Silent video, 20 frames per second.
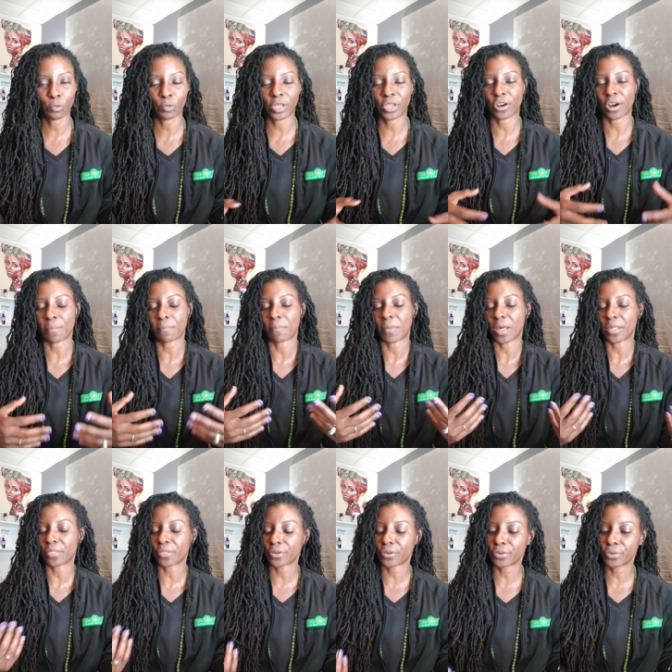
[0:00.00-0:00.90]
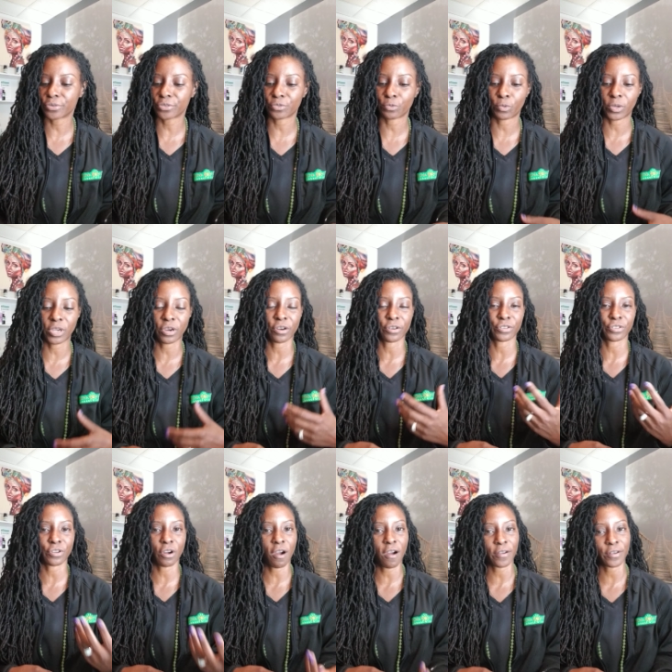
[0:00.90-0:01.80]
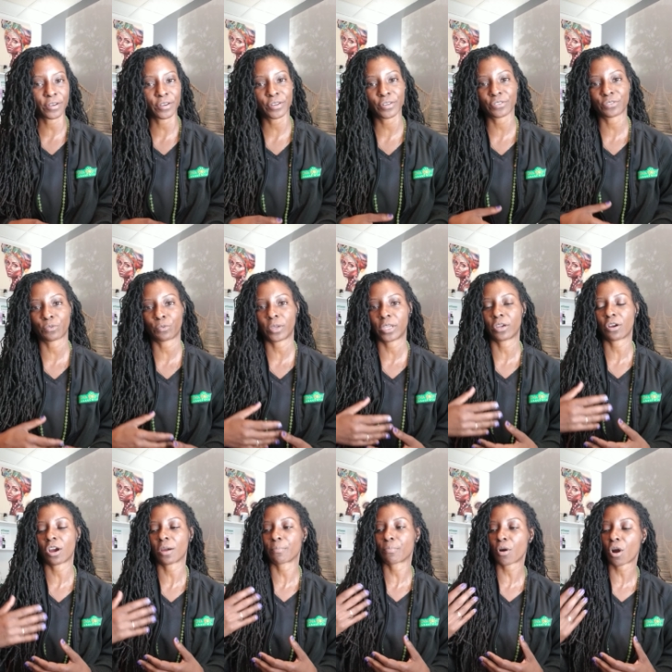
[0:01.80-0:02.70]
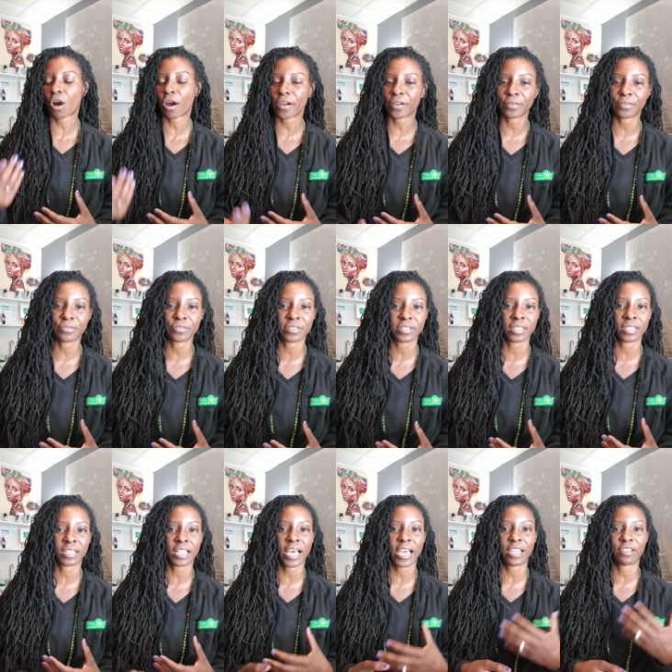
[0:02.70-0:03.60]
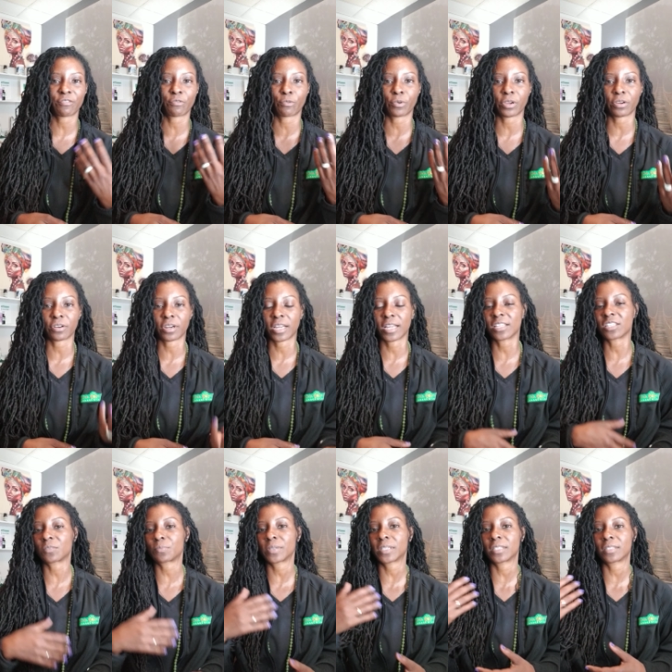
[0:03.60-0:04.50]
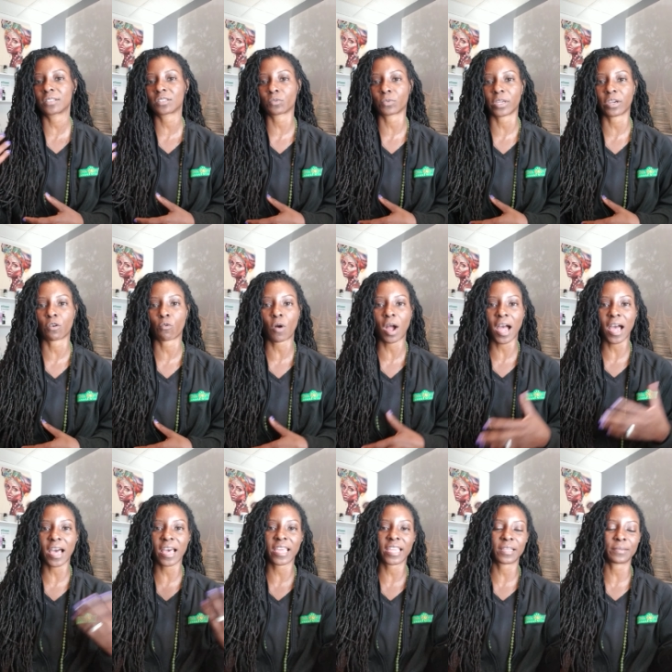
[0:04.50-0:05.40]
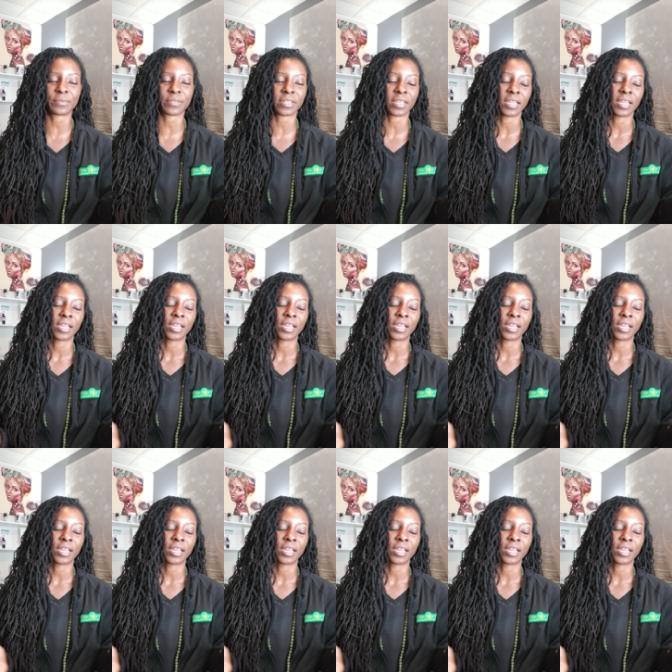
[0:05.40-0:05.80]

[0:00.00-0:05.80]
We are mothers. We are daughters. We are partners in life. We are husbands. We are wives.